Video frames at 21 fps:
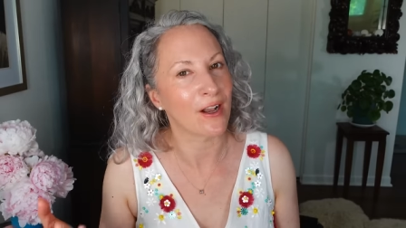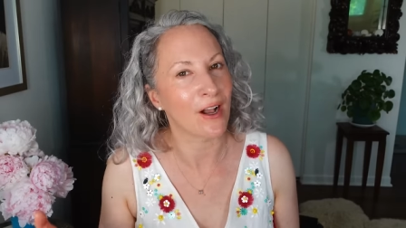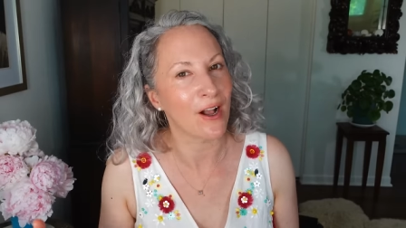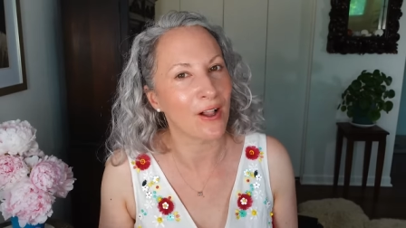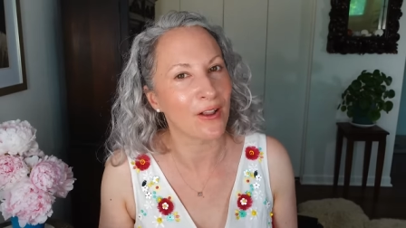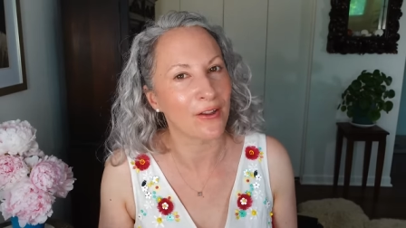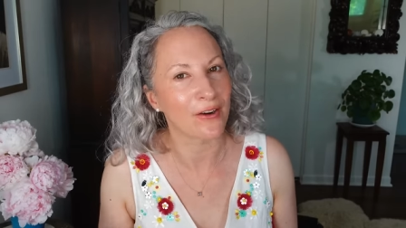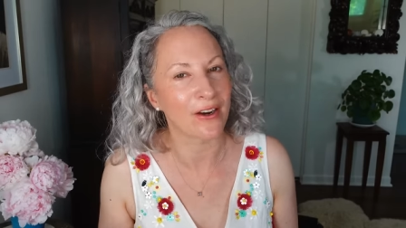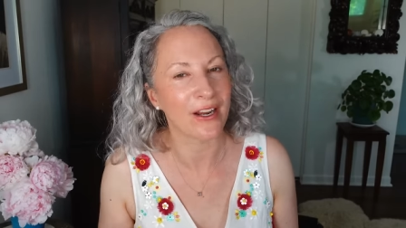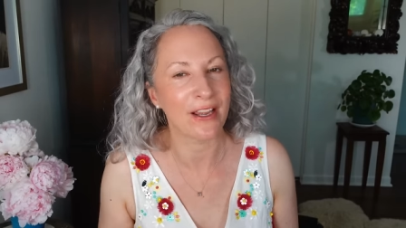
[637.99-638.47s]

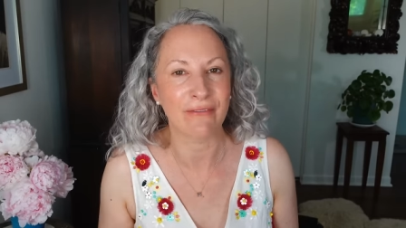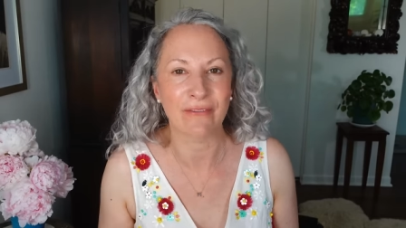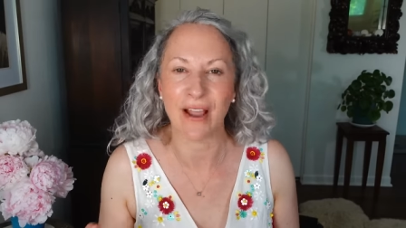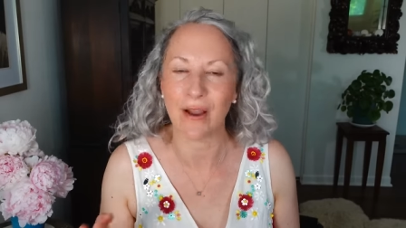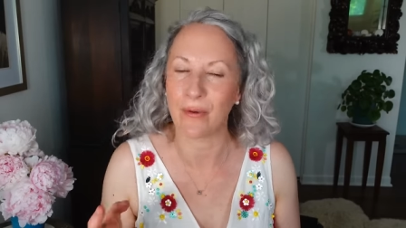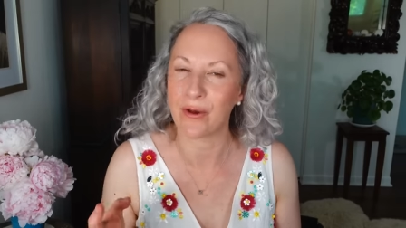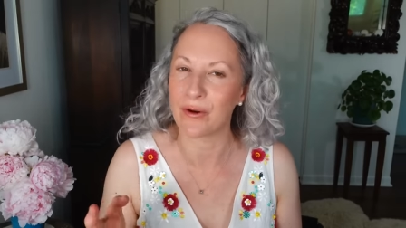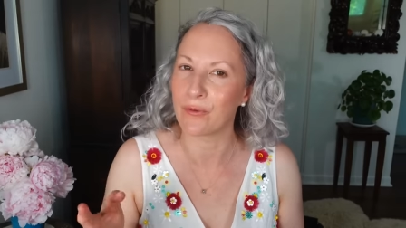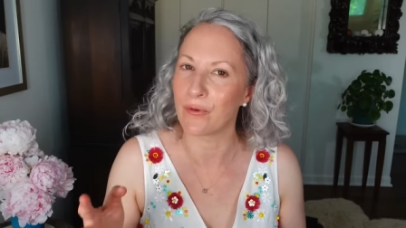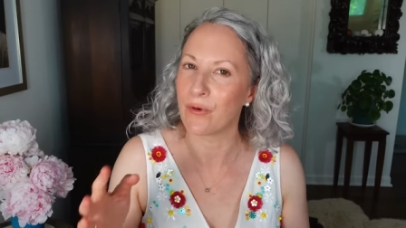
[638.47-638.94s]
color if
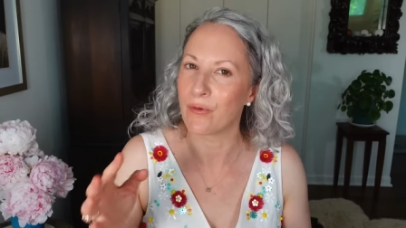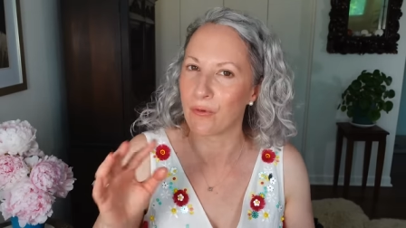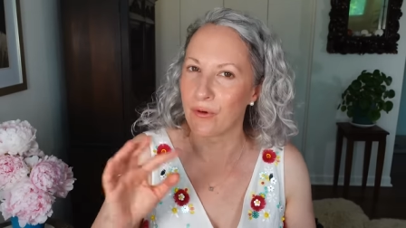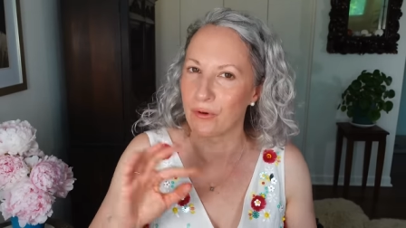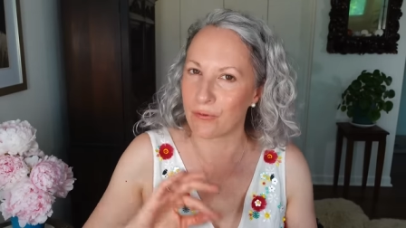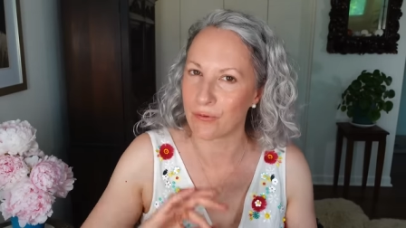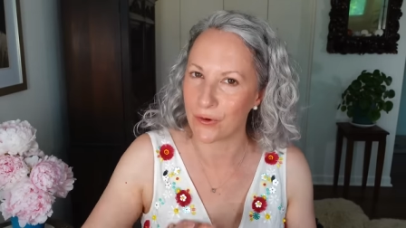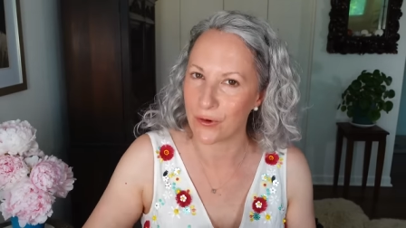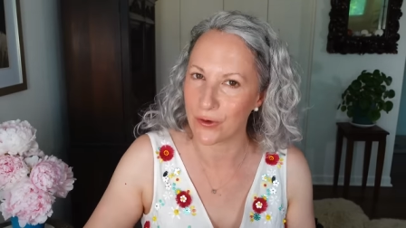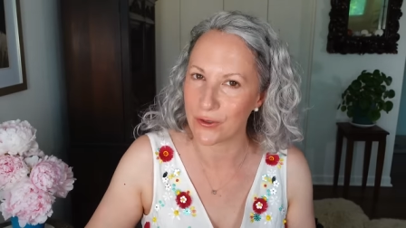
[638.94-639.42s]
I would
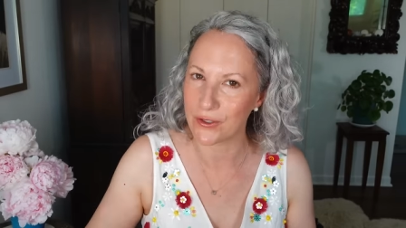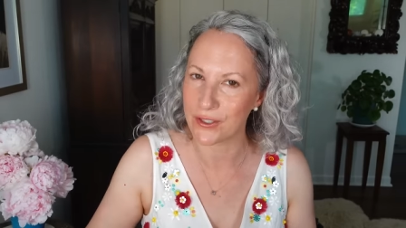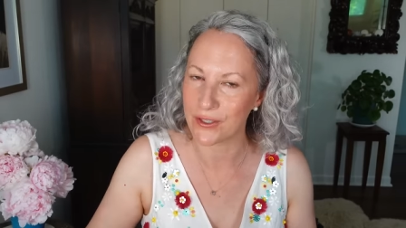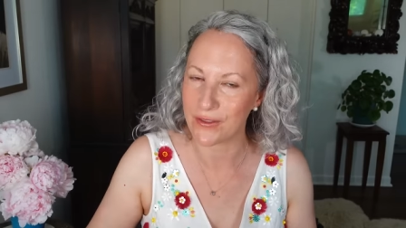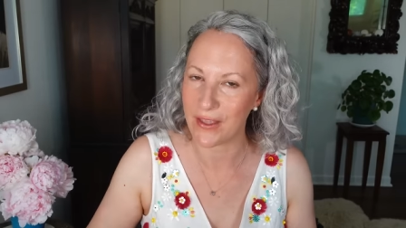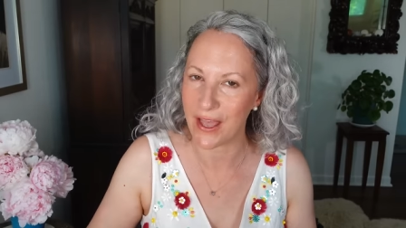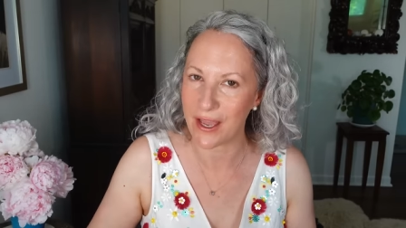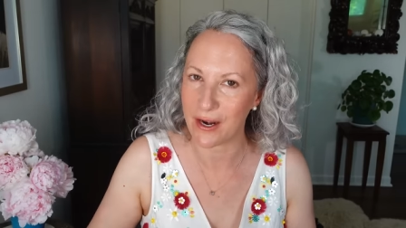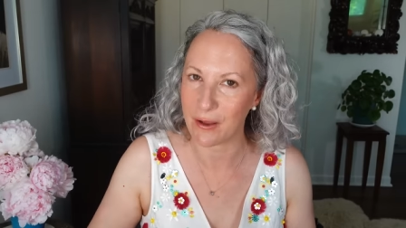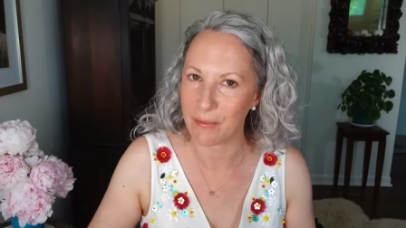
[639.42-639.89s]
reverse
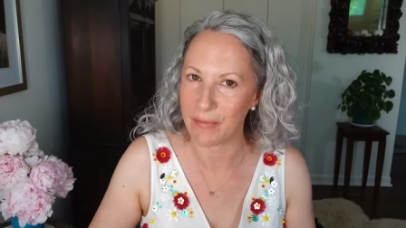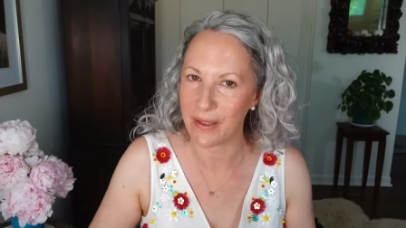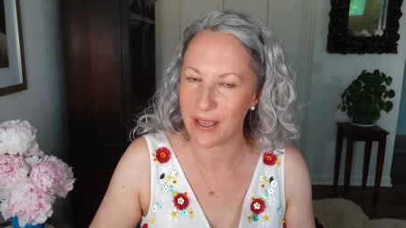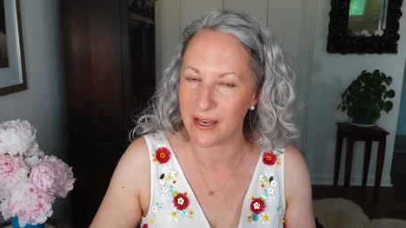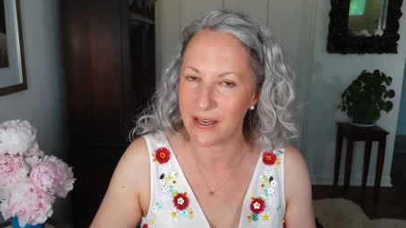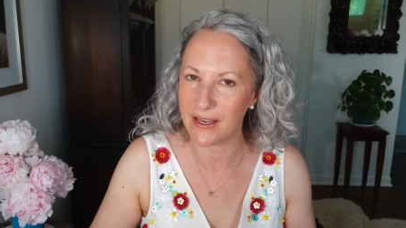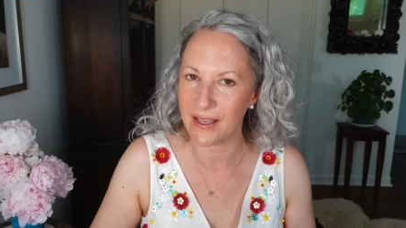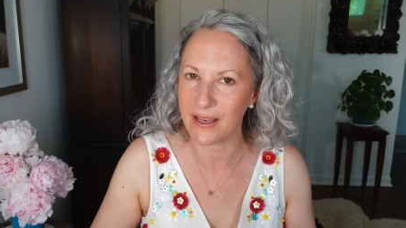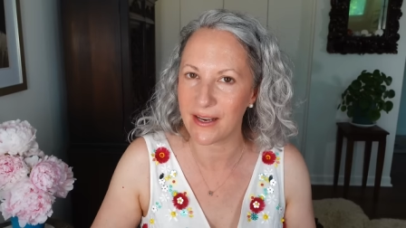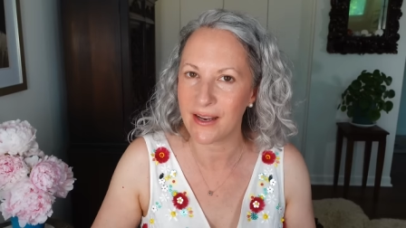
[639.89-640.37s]
that
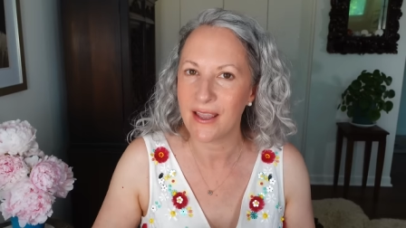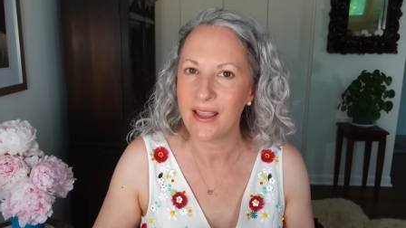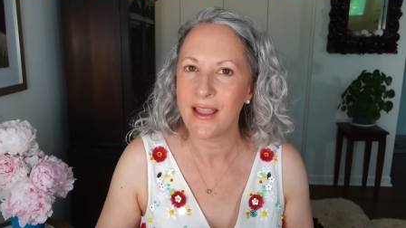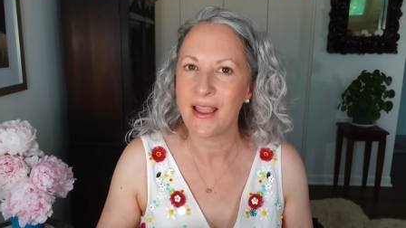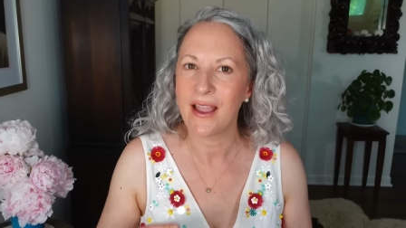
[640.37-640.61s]
opinion.